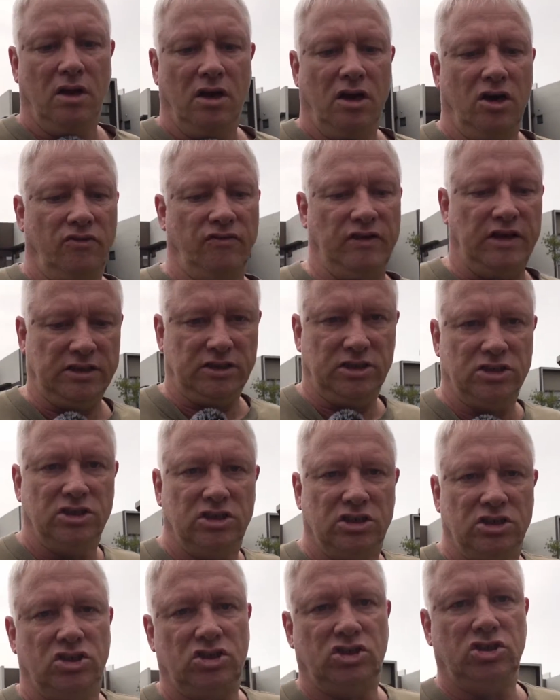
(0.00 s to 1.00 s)
advantage
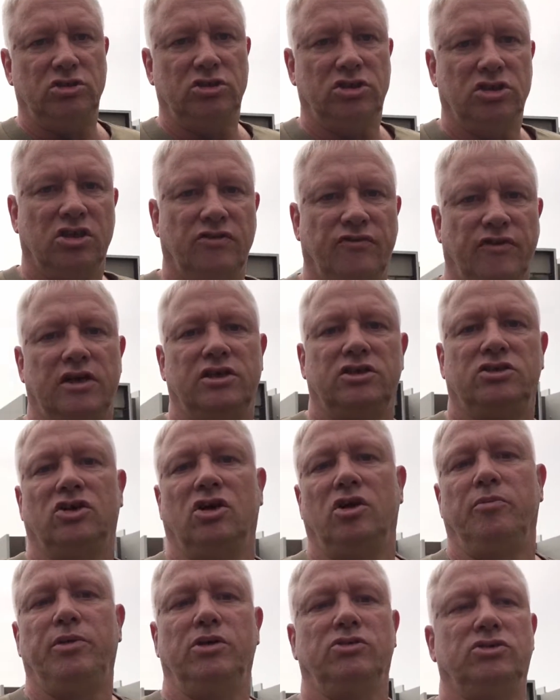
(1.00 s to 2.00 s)
just due to the fact it's got
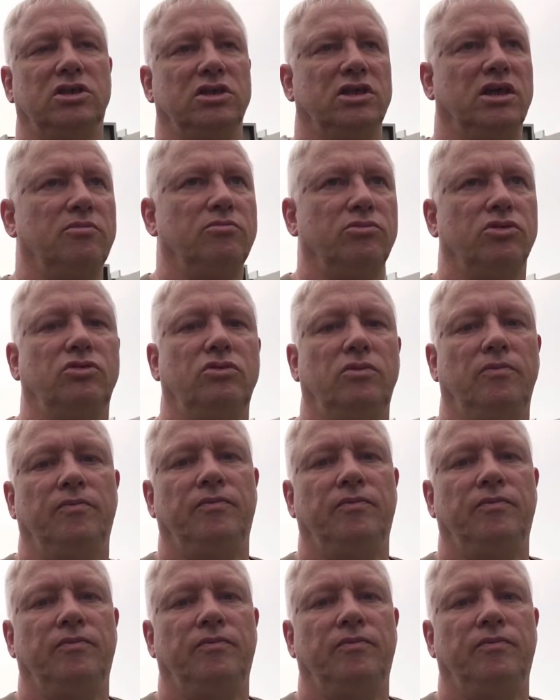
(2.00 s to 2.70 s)
a built-in gimbal,